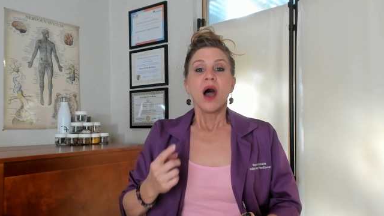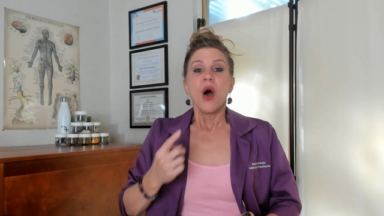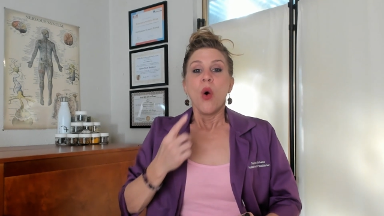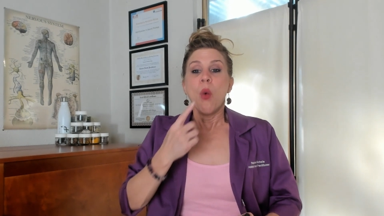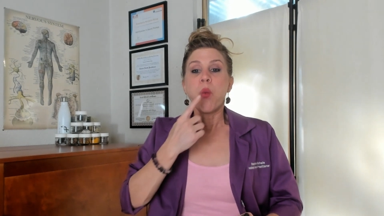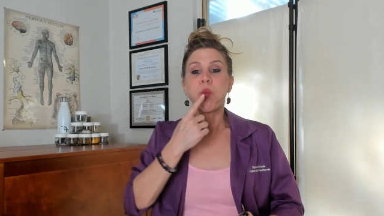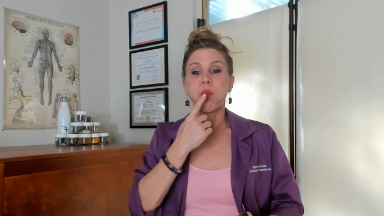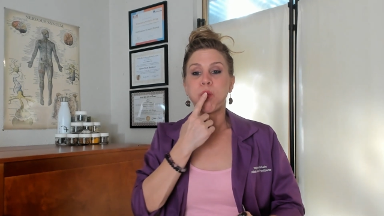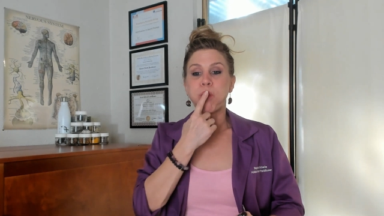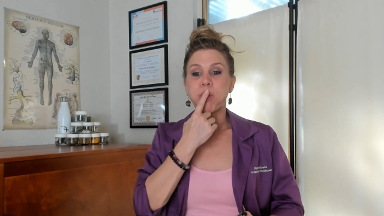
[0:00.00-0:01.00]

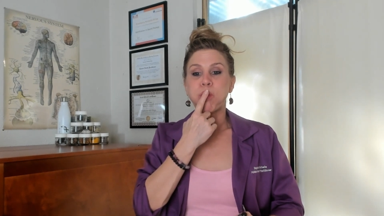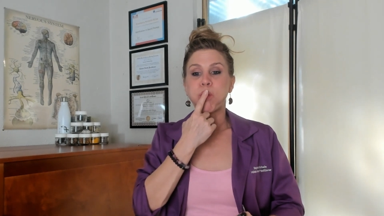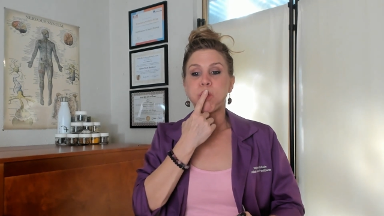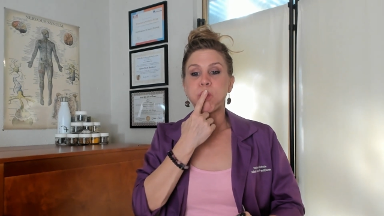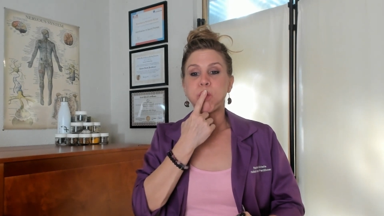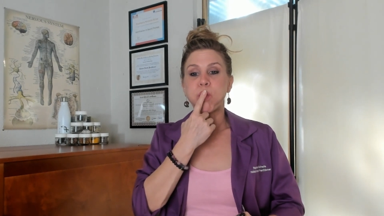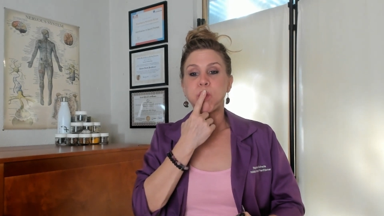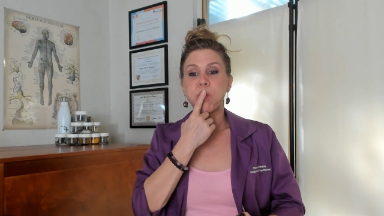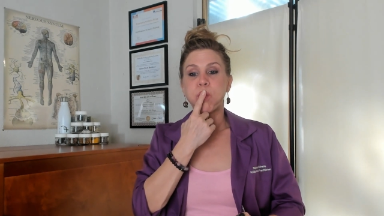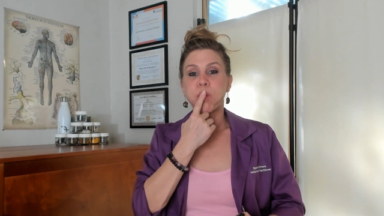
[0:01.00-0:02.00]

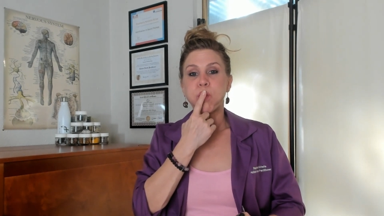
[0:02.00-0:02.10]
[no speech]